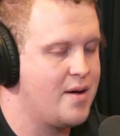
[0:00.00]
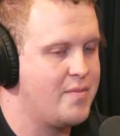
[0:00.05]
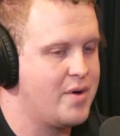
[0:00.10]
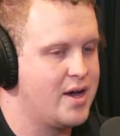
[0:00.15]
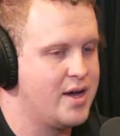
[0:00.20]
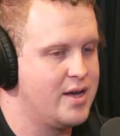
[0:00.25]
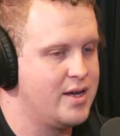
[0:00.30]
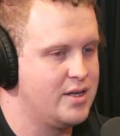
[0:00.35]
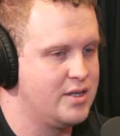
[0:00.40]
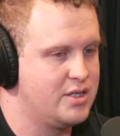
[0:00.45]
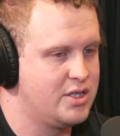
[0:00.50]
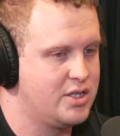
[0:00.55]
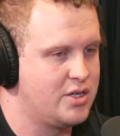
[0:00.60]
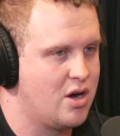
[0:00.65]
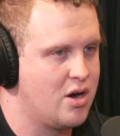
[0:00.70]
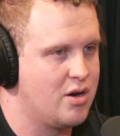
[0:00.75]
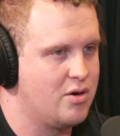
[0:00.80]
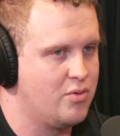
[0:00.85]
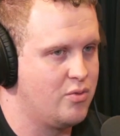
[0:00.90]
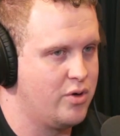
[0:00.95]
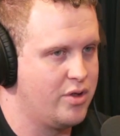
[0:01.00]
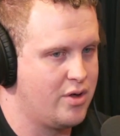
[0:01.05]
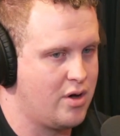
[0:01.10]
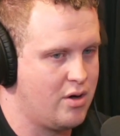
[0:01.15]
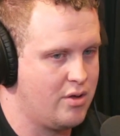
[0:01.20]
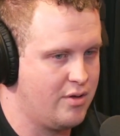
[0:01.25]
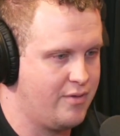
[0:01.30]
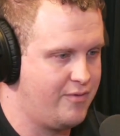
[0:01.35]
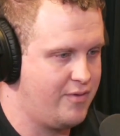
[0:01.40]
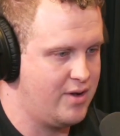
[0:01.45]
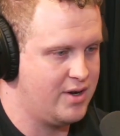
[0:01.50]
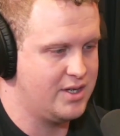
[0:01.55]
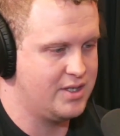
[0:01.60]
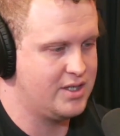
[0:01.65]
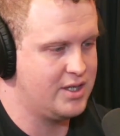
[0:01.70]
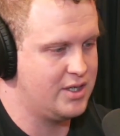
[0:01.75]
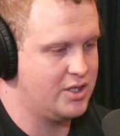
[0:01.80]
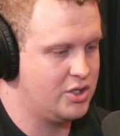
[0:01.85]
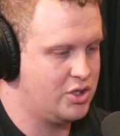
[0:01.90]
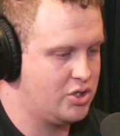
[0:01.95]
my start with all the
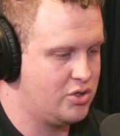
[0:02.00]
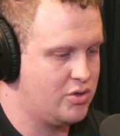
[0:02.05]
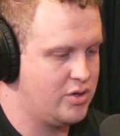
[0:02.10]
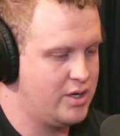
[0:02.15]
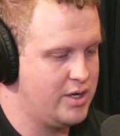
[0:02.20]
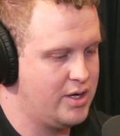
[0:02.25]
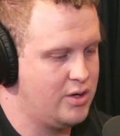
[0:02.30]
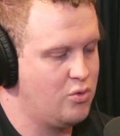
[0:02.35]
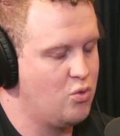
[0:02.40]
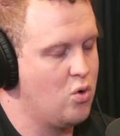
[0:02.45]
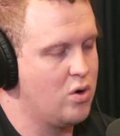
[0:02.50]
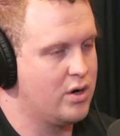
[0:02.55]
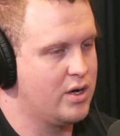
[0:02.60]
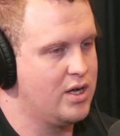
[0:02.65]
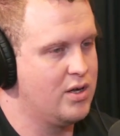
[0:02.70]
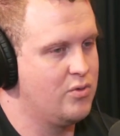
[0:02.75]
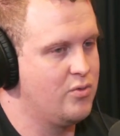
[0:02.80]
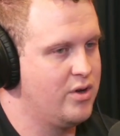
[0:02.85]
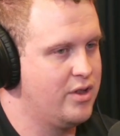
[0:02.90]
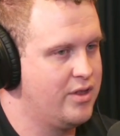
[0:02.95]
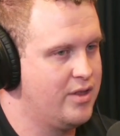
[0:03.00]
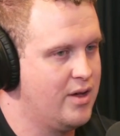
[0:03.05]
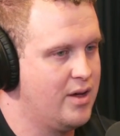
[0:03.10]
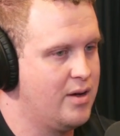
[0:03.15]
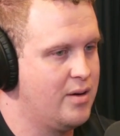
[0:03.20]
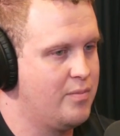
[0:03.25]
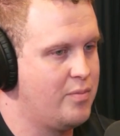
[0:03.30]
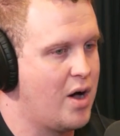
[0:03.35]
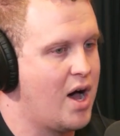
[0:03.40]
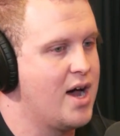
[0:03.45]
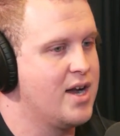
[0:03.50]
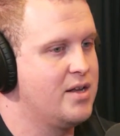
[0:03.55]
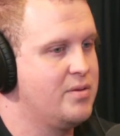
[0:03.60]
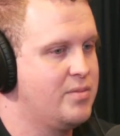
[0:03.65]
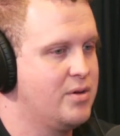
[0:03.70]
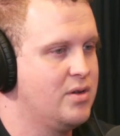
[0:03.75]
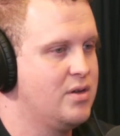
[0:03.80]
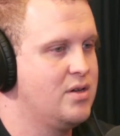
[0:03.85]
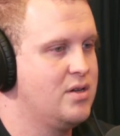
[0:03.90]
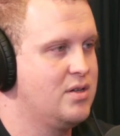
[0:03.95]
fitness industry and working with the
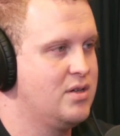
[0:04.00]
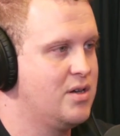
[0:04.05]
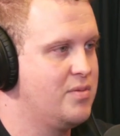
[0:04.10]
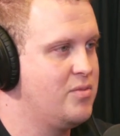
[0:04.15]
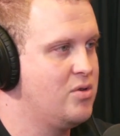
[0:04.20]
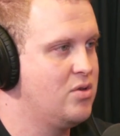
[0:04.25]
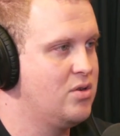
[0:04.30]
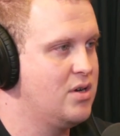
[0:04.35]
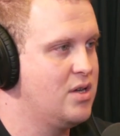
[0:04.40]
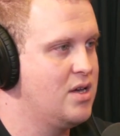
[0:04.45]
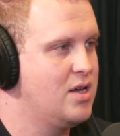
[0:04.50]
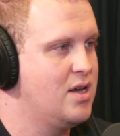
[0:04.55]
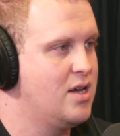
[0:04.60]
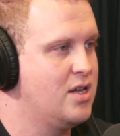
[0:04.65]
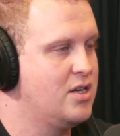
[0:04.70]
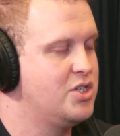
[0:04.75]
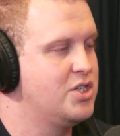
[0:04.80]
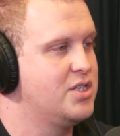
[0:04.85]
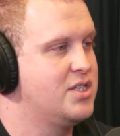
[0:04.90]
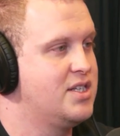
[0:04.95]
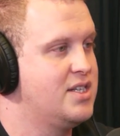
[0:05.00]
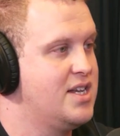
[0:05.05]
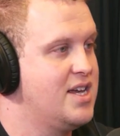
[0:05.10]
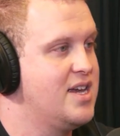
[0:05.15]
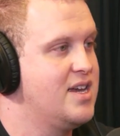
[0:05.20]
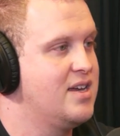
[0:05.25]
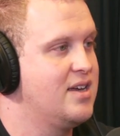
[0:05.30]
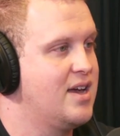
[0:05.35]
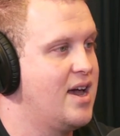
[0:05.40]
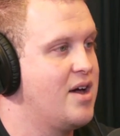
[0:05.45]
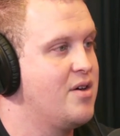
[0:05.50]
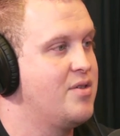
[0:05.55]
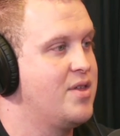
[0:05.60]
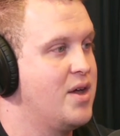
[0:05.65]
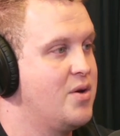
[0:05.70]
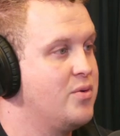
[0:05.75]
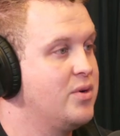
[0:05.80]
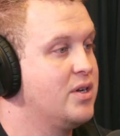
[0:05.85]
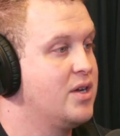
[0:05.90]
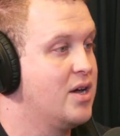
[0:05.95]
bodybuilding community and just seeing how
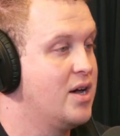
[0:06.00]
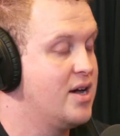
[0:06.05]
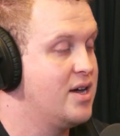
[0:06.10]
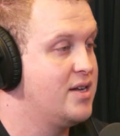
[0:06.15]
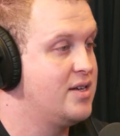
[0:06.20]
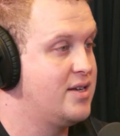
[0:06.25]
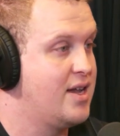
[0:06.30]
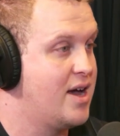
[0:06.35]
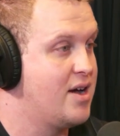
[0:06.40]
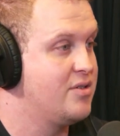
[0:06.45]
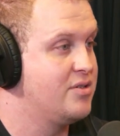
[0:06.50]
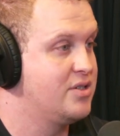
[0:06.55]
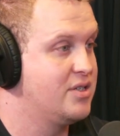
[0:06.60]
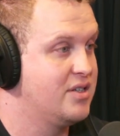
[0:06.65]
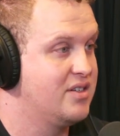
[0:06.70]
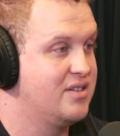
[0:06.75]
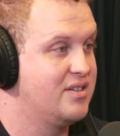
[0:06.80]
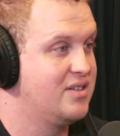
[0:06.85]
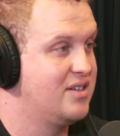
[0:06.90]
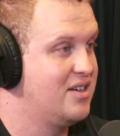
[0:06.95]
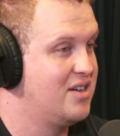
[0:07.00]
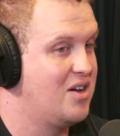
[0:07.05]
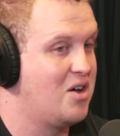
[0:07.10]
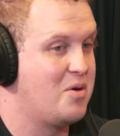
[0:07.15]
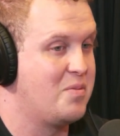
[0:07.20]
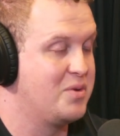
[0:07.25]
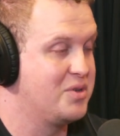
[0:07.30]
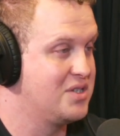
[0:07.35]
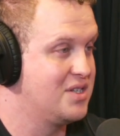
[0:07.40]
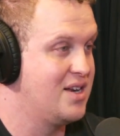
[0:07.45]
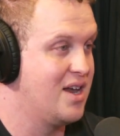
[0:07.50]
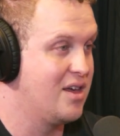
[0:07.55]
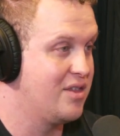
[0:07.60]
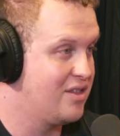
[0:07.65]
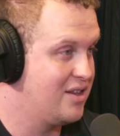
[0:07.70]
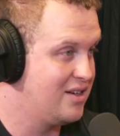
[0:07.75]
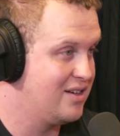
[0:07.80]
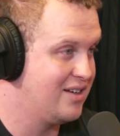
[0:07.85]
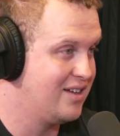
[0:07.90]
they would cut down to almost nothing.